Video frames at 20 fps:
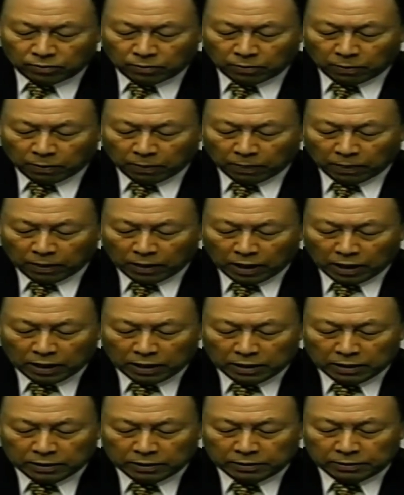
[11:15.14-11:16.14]
Pleasant
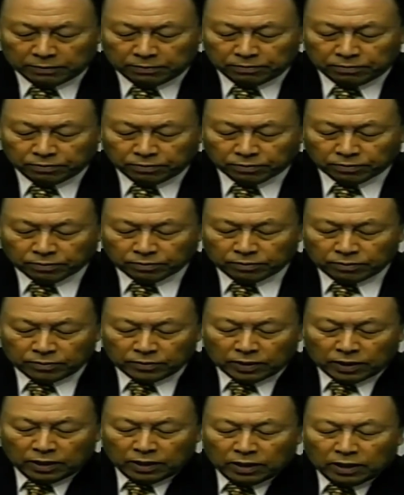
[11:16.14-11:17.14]
words are a
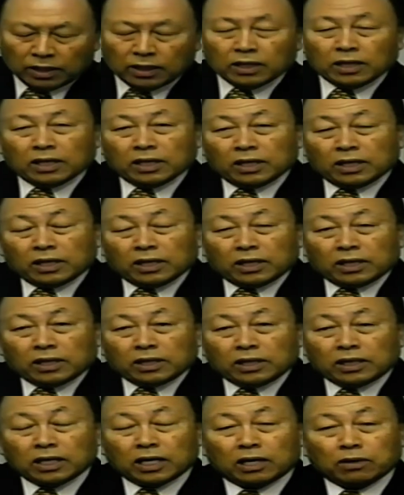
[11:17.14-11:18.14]
honeycomb, sweet to the
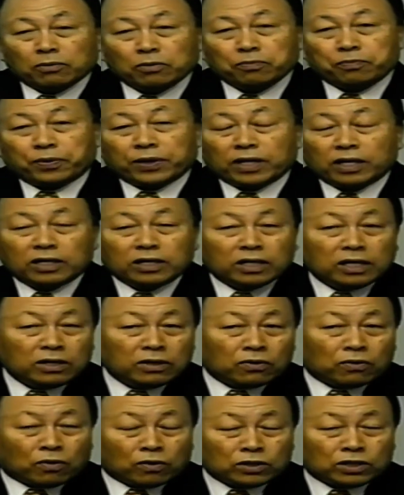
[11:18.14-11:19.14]
soul and healing to
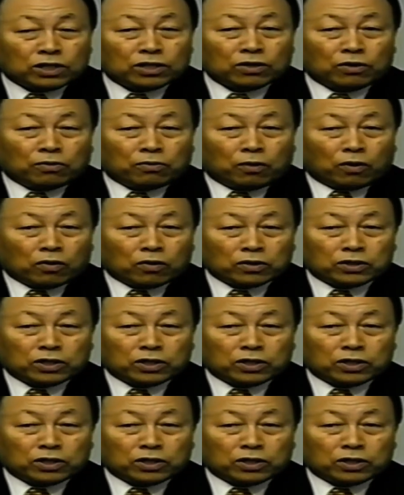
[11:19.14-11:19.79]
the bones.